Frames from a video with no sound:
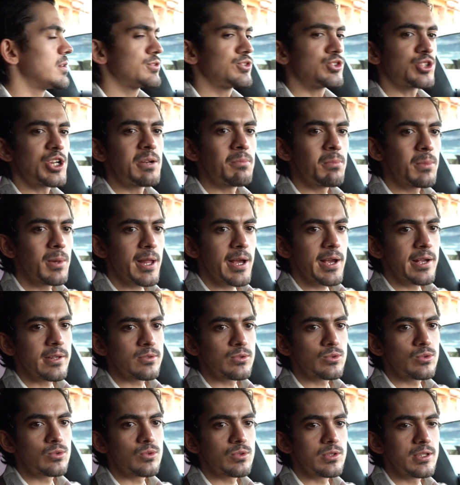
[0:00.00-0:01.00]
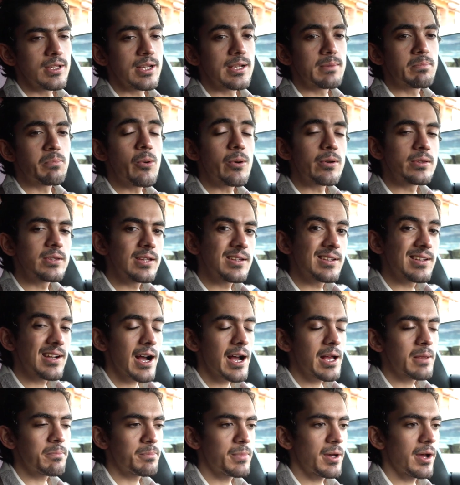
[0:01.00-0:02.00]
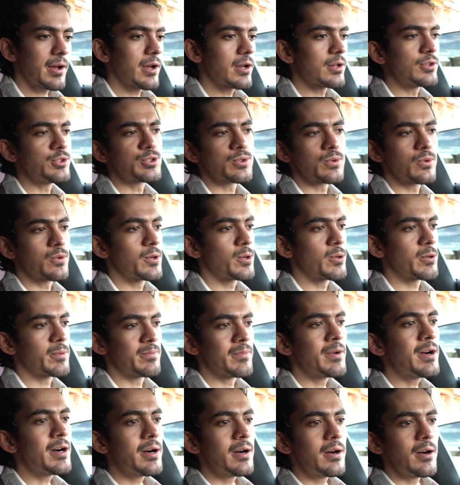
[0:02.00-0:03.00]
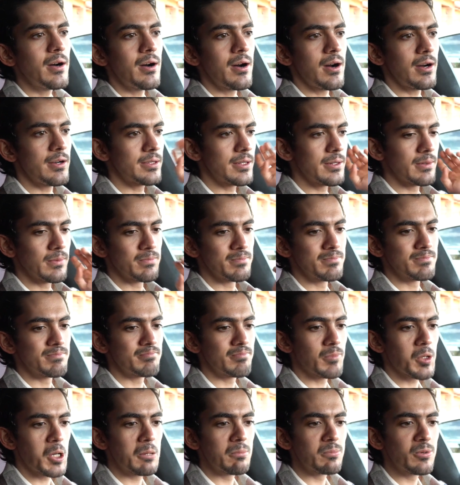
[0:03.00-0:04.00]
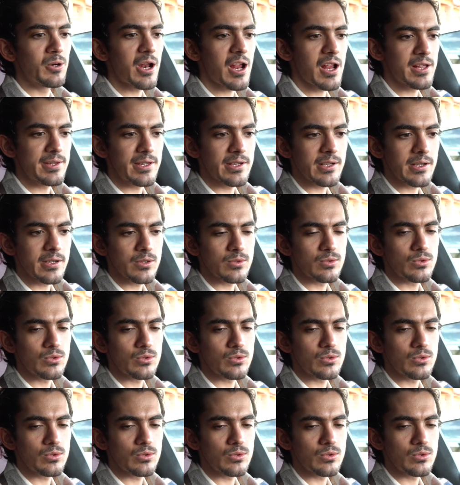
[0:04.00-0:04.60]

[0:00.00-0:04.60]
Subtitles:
trim line to the sport design package or upgrading